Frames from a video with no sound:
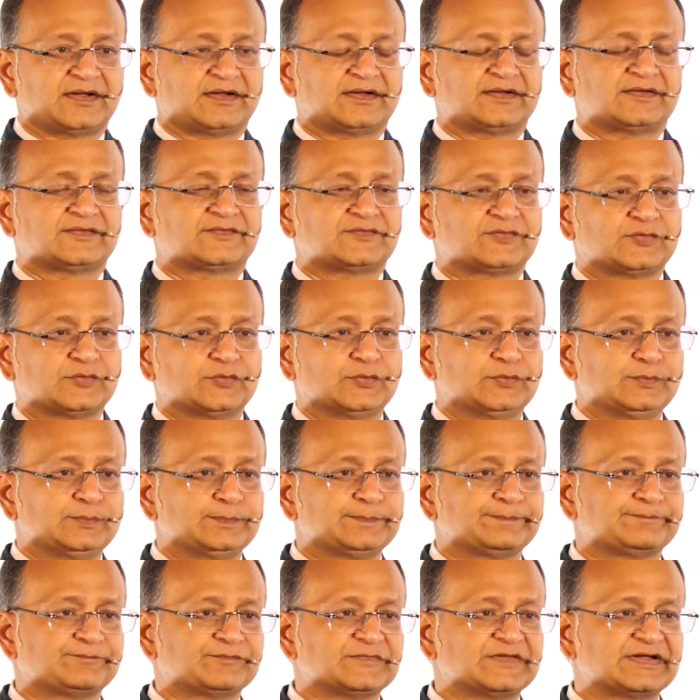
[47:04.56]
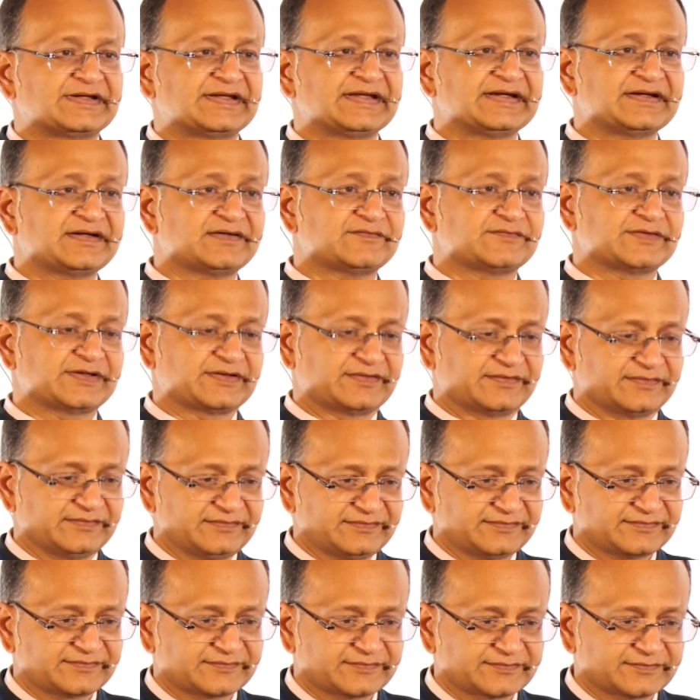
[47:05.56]
So the takeaway
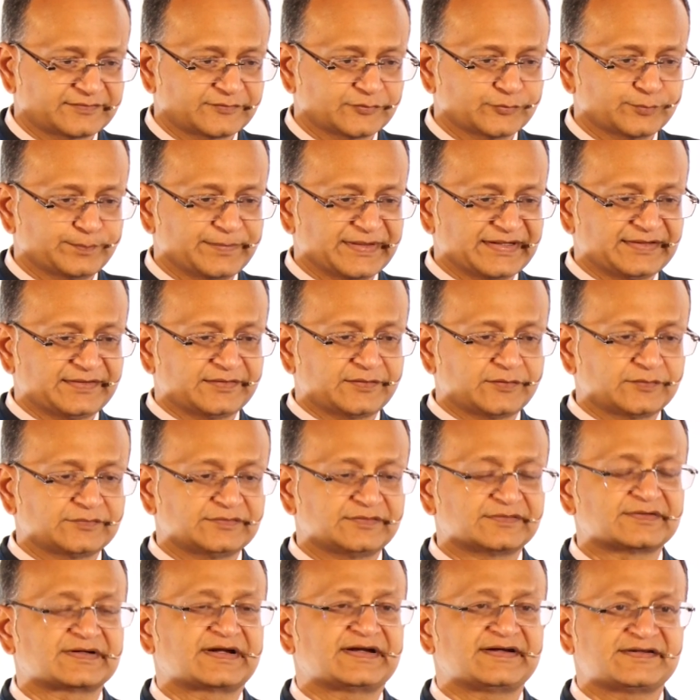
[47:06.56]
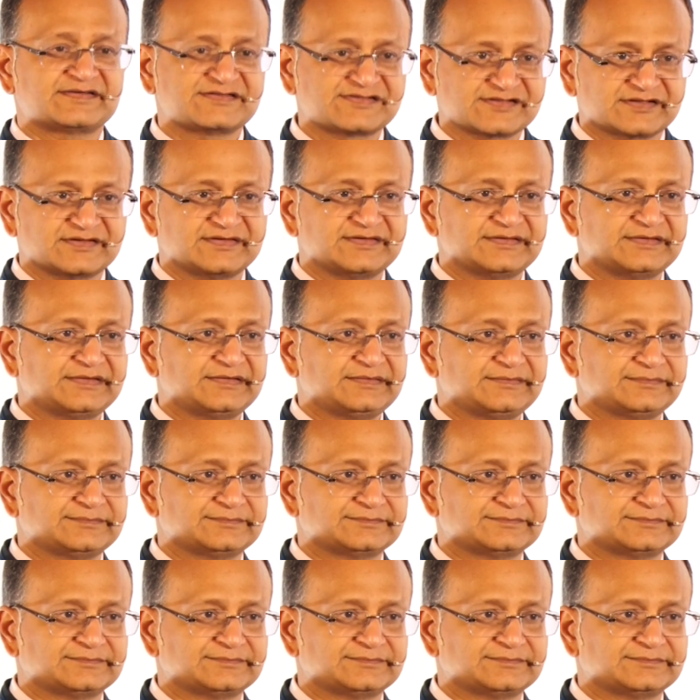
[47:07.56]
is to bet on the right jungle,